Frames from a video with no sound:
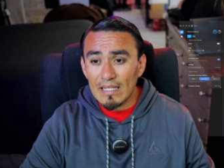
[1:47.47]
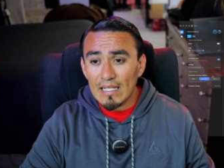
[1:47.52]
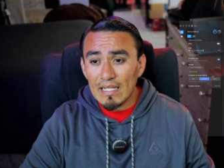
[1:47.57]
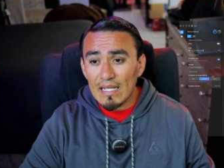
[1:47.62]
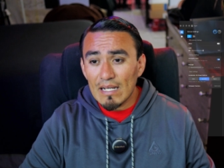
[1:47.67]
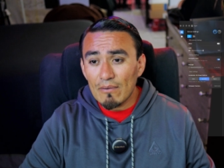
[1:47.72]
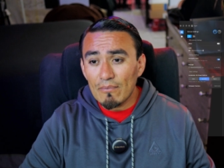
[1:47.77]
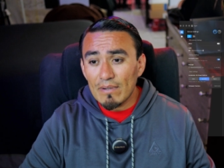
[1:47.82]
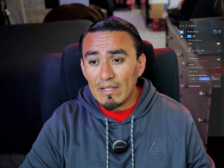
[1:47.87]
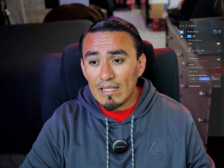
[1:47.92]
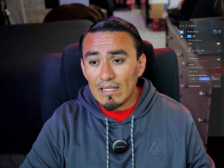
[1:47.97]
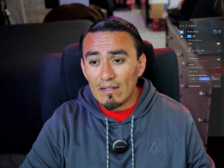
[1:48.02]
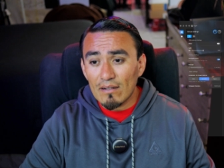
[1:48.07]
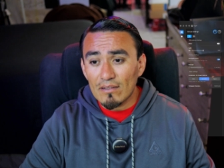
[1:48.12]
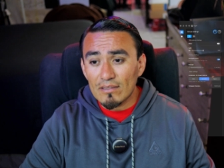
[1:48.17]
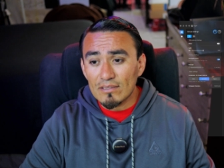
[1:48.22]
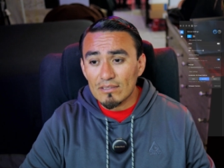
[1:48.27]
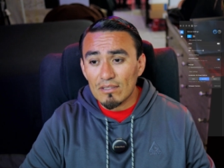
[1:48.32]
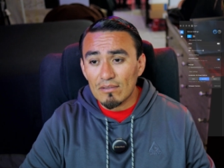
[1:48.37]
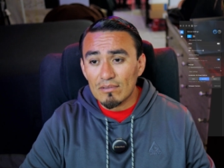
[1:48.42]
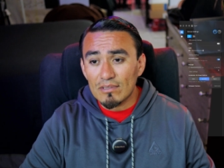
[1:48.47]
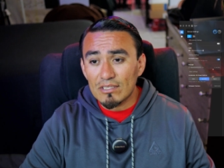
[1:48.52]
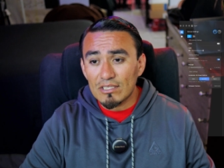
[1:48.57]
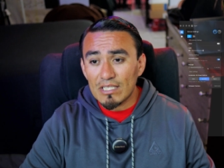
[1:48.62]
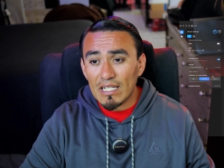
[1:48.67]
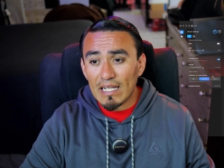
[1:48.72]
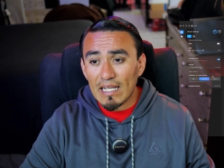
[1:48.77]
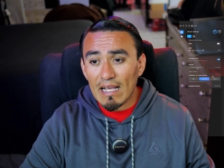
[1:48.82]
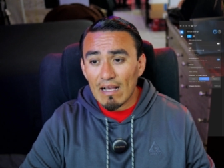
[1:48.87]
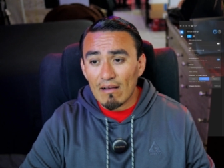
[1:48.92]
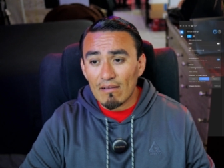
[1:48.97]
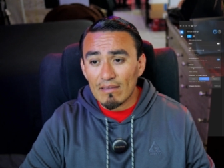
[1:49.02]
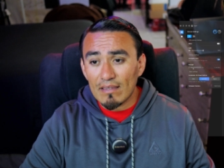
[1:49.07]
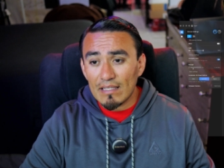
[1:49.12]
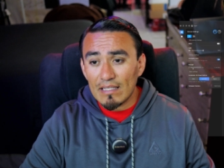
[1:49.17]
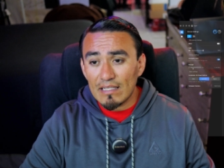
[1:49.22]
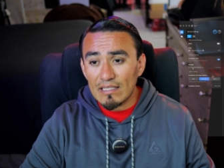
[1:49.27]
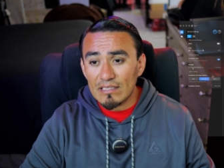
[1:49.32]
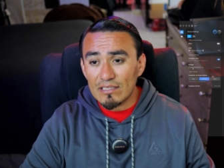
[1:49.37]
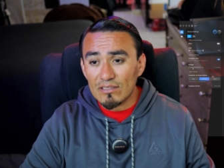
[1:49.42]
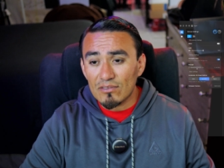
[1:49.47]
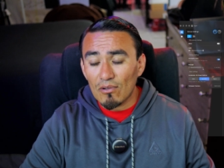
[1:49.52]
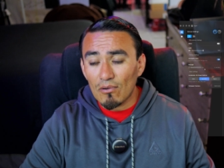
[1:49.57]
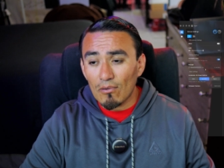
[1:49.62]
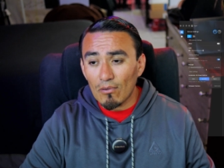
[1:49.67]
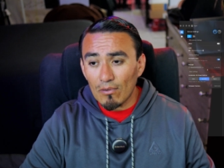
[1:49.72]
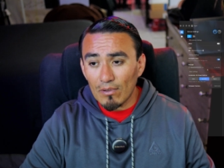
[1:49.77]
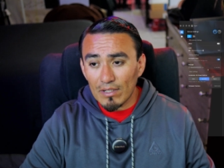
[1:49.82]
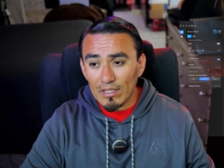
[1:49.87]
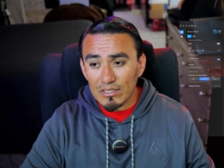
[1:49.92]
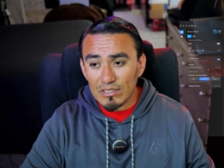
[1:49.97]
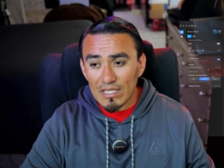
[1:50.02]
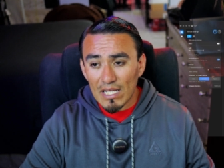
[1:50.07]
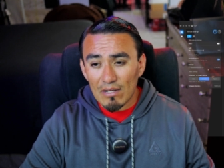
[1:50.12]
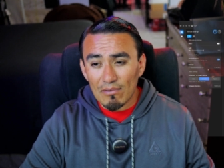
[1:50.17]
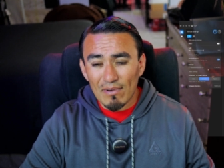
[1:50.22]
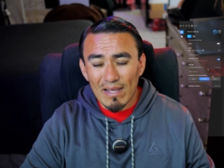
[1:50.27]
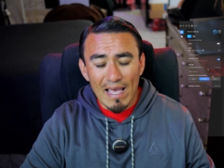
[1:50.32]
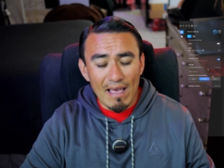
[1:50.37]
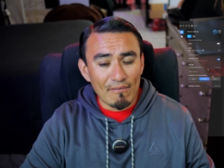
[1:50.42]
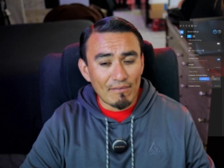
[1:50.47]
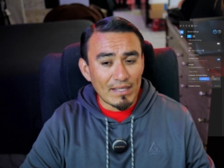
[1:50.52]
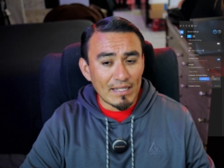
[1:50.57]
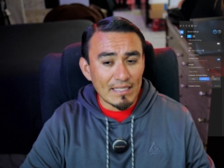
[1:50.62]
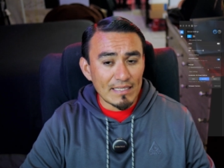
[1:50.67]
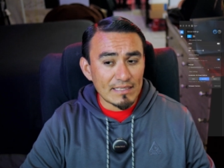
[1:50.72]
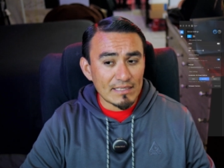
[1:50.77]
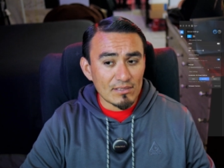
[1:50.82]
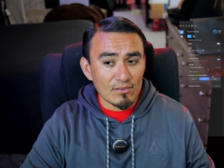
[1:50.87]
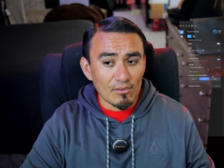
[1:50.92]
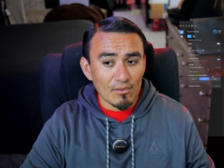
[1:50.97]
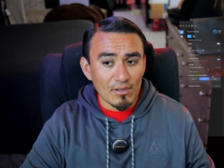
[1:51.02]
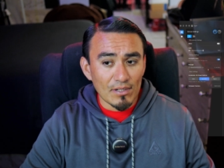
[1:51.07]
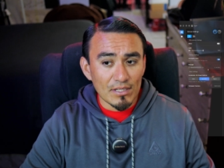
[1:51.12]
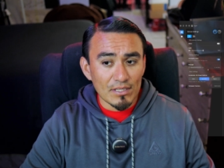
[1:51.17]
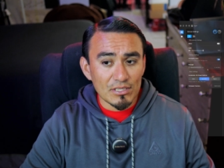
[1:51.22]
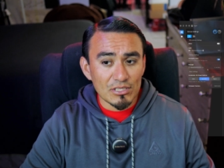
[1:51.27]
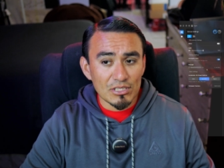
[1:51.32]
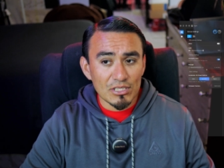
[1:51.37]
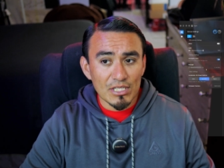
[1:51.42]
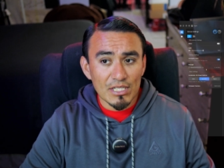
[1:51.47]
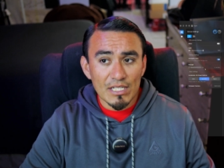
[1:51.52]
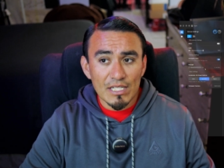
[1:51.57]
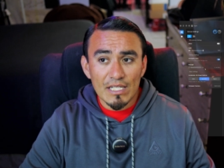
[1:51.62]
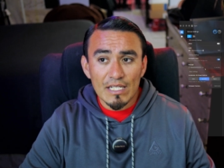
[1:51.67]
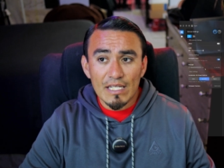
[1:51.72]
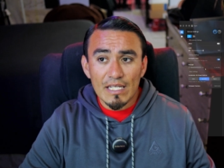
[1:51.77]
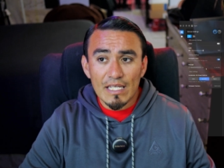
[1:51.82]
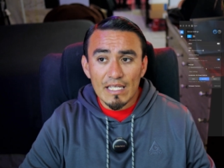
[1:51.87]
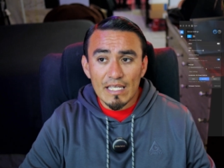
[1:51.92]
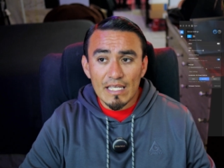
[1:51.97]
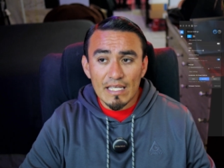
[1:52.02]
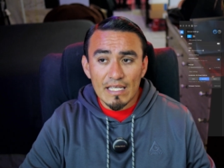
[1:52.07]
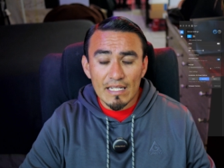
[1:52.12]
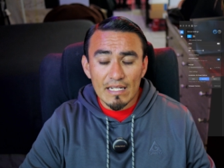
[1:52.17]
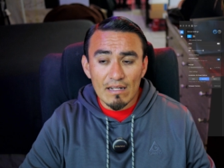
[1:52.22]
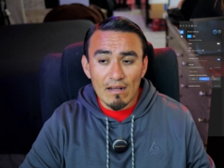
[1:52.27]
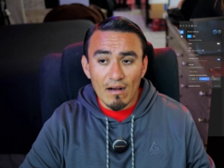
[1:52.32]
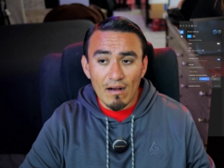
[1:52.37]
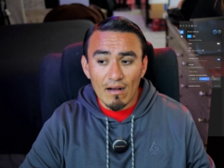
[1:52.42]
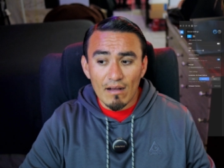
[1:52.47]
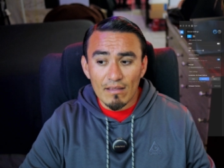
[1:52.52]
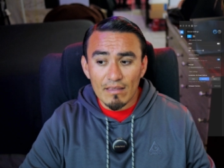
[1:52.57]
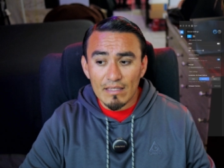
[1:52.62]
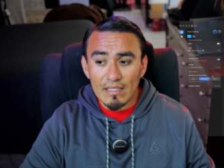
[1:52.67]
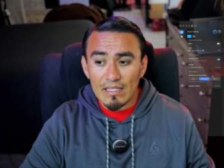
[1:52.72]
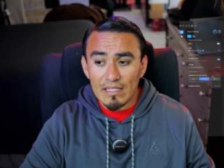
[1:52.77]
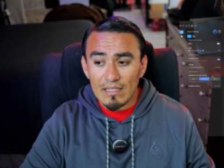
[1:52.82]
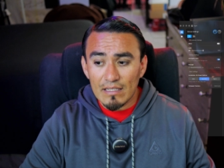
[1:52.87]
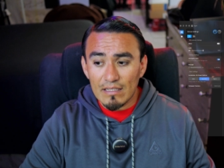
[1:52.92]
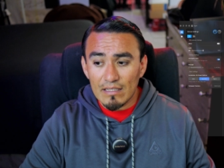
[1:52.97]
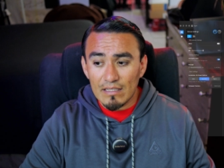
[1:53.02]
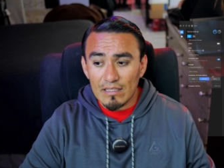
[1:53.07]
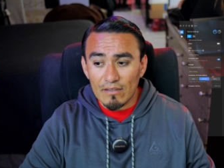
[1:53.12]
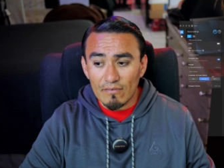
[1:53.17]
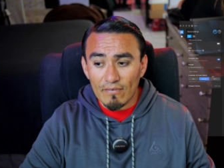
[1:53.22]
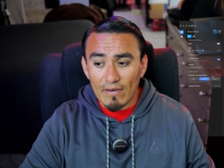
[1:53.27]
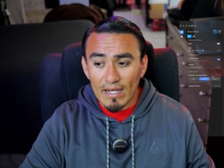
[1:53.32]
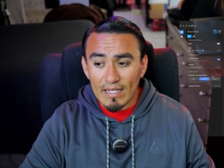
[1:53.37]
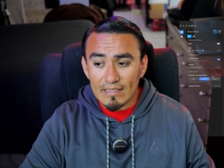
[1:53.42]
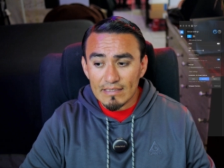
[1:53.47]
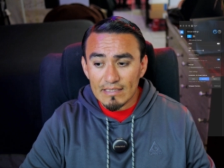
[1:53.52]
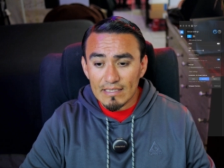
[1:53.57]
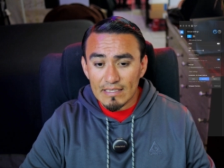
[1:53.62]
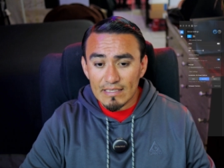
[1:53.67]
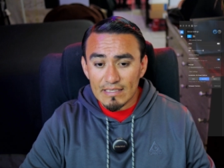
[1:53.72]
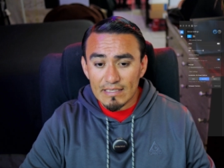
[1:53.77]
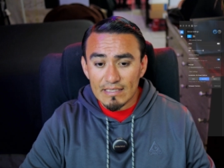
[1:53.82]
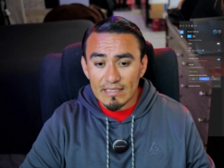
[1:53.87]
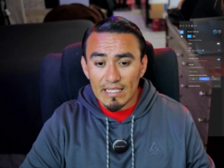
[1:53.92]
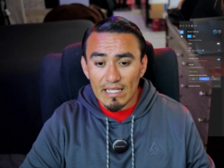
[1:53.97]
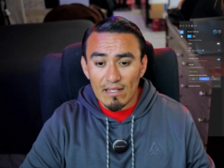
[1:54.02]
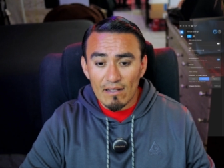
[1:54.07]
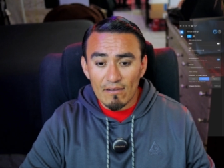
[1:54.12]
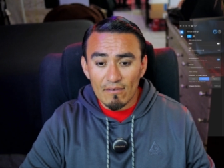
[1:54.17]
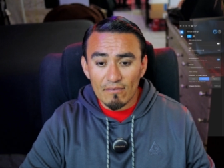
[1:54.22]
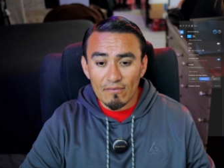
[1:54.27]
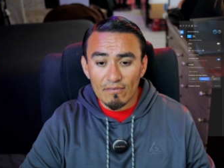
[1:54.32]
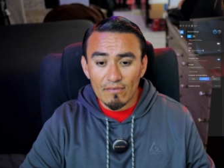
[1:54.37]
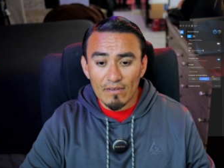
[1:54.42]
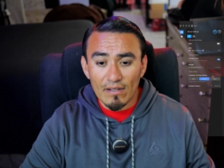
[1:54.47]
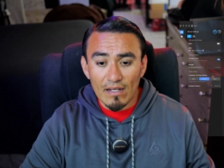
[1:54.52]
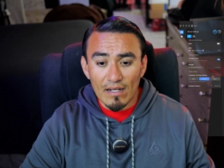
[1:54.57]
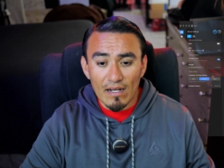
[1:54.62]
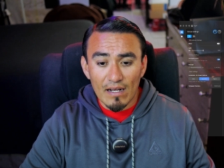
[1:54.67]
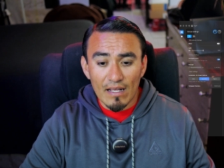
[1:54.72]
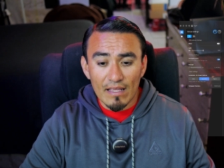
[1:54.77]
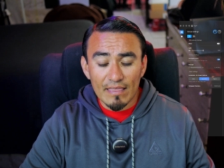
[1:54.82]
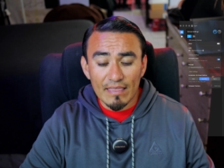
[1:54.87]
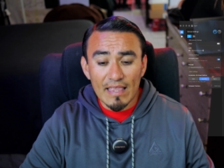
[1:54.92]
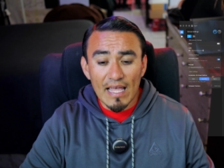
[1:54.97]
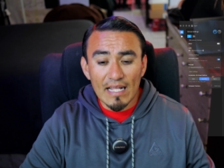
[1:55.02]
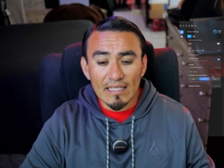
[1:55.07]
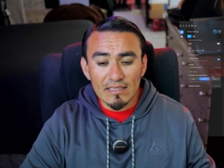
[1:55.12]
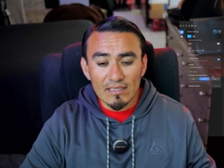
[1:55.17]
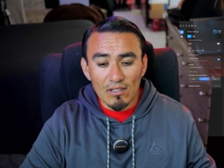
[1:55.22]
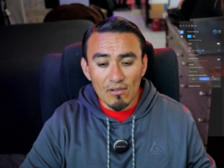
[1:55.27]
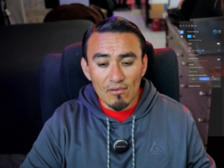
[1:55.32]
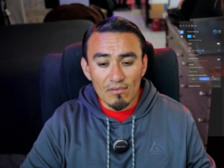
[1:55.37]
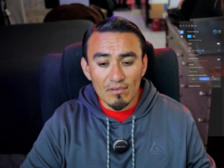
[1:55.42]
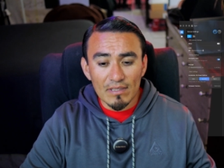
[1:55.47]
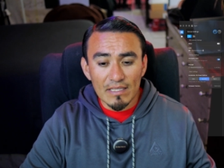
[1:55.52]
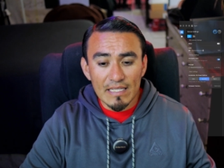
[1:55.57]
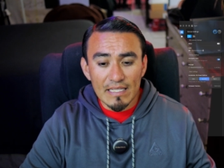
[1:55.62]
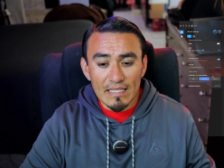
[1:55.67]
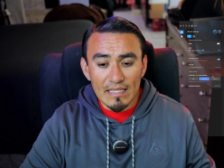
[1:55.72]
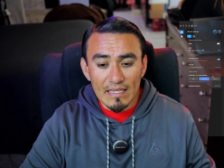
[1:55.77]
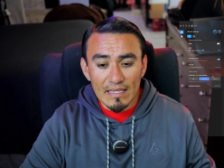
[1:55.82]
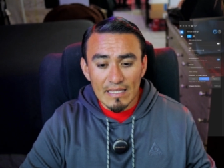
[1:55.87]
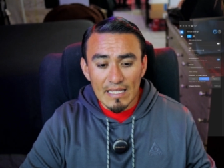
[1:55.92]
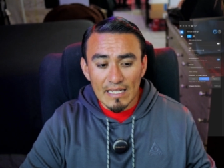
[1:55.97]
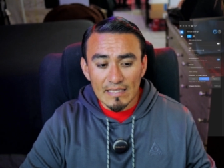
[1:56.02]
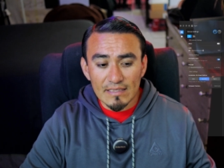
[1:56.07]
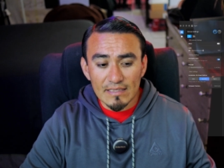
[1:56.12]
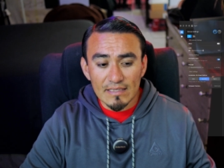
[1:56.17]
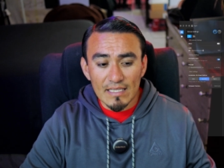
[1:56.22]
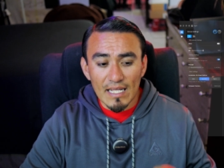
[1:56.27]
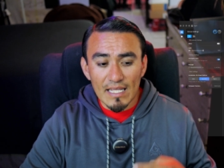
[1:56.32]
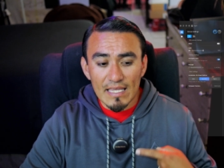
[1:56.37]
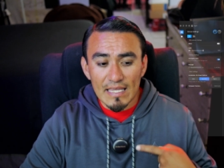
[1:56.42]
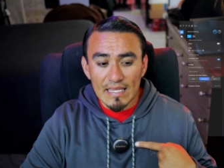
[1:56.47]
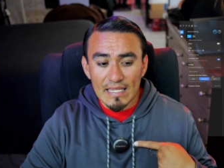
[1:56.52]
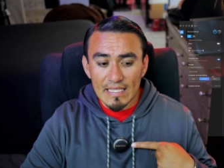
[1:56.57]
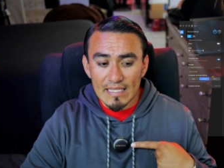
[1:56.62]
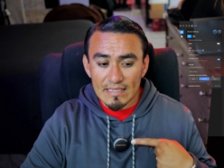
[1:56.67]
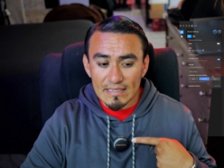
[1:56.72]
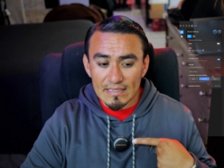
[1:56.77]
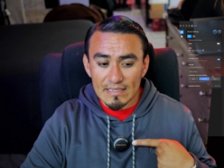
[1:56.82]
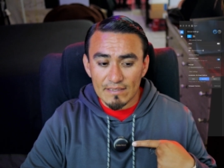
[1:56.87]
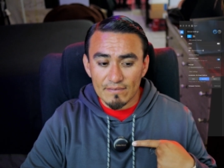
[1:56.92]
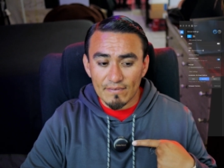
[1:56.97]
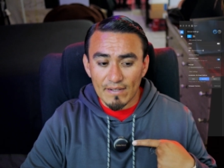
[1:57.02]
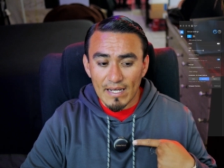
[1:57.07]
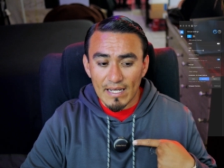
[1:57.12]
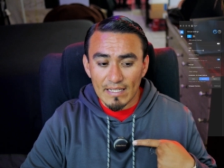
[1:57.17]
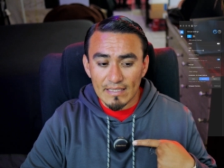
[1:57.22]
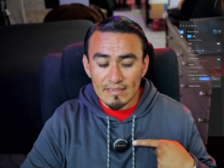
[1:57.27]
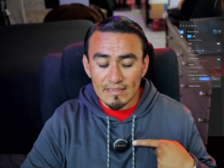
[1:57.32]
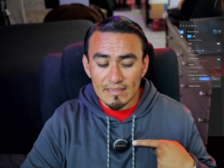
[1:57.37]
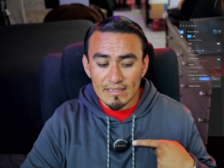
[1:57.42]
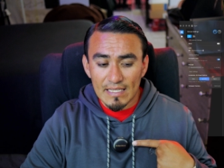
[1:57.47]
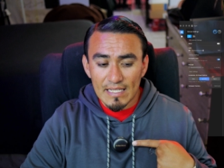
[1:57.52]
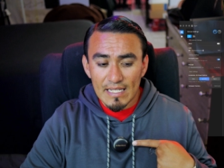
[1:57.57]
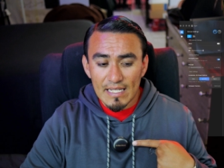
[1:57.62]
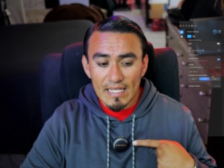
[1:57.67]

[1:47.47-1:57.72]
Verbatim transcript: We can also check out the storage. I don't have any storage in on the device itself. Uh, and that's only, that's not this device.